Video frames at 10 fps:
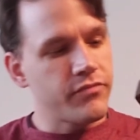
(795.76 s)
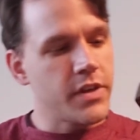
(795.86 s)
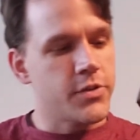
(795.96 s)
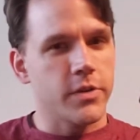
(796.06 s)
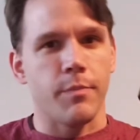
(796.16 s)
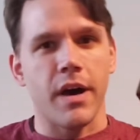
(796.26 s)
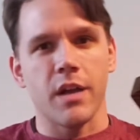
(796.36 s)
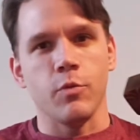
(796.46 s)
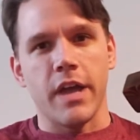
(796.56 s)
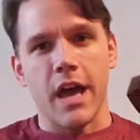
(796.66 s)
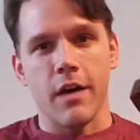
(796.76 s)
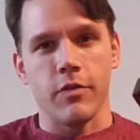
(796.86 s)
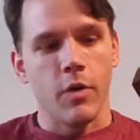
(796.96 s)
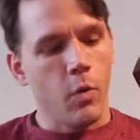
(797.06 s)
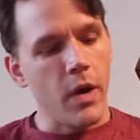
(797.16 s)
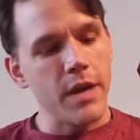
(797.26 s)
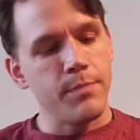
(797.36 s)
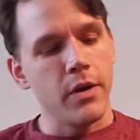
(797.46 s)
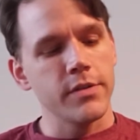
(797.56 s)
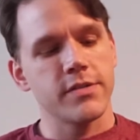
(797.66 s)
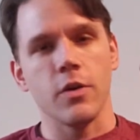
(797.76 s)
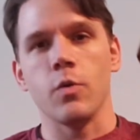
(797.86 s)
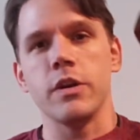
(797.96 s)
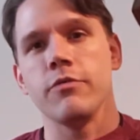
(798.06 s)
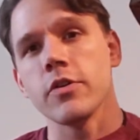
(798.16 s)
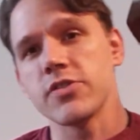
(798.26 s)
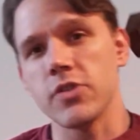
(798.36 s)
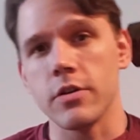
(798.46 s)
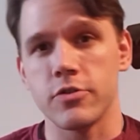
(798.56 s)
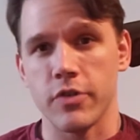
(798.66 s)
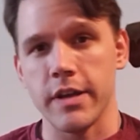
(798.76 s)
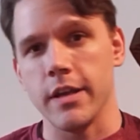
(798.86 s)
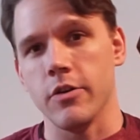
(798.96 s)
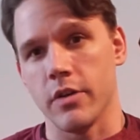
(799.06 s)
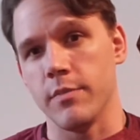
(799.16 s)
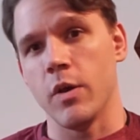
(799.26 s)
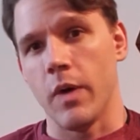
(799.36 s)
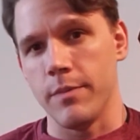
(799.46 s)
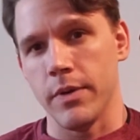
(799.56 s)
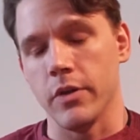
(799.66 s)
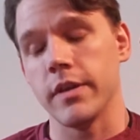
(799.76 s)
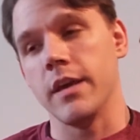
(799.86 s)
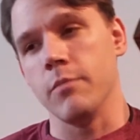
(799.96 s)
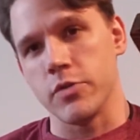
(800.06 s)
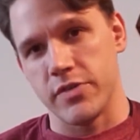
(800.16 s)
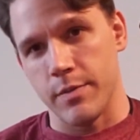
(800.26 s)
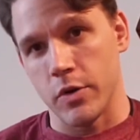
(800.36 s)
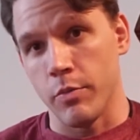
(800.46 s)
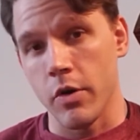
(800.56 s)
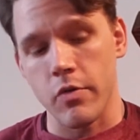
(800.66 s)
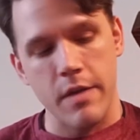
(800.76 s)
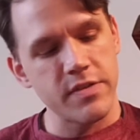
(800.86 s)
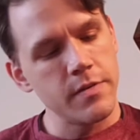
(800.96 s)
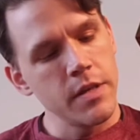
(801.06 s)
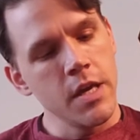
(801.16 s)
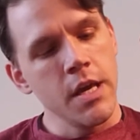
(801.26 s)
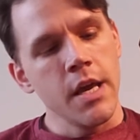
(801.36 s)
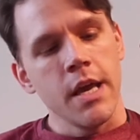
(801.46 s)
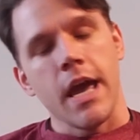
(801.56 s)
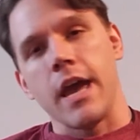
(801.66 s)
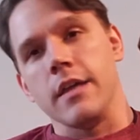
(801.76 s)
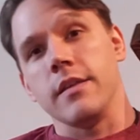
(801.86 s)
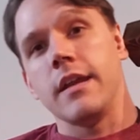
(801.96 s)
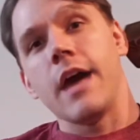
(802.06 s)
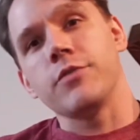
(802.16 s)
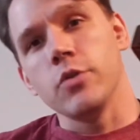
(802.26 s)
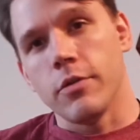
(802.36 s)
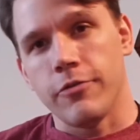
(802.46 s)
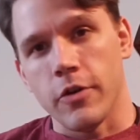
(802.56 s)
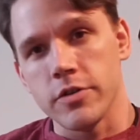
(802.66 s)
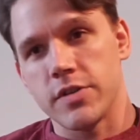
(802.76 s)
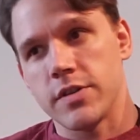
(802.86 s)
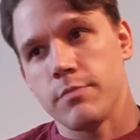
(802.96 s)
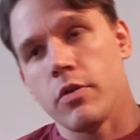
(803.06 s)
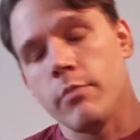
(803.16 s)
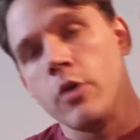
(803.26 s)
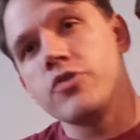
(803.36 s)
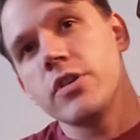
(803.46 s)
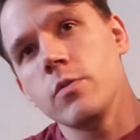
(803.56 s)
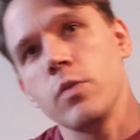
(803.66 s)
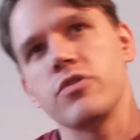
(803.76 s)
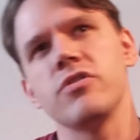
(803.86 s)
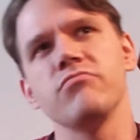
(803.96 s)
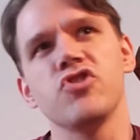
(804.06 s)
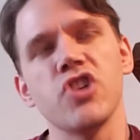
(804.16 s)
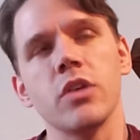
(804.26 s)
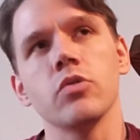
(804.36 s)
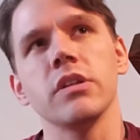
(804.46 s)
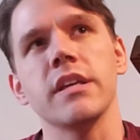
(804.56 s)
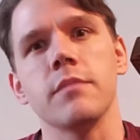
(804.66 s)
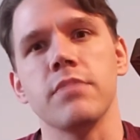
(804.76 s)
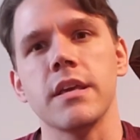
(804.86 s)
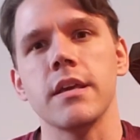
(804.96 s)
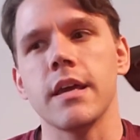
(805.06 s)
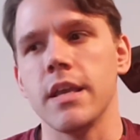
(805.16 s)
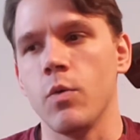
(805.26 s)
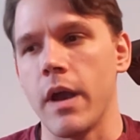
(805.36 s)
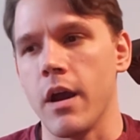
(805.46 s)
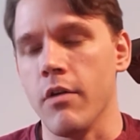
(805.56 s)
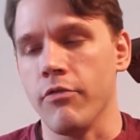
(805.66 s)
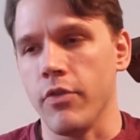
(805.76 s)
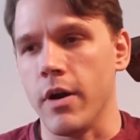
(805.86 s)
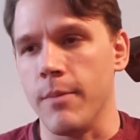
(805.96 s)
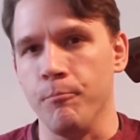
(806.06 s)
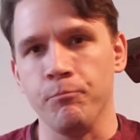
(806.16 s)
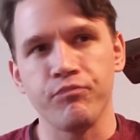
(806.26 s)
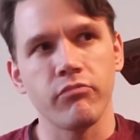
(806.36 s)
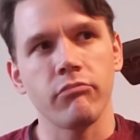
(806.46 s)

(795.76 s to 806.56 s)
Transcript: So at the bottom we have white belt. So when you first start training, you're going to be a white belt in most typical programs. And then after your first promotion, which generally can be anywhere from